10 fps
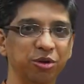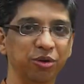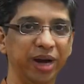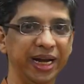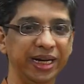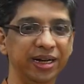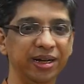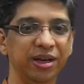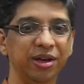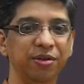if you look at
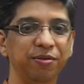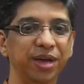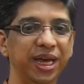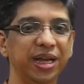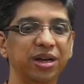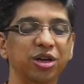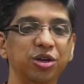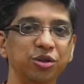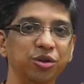it, where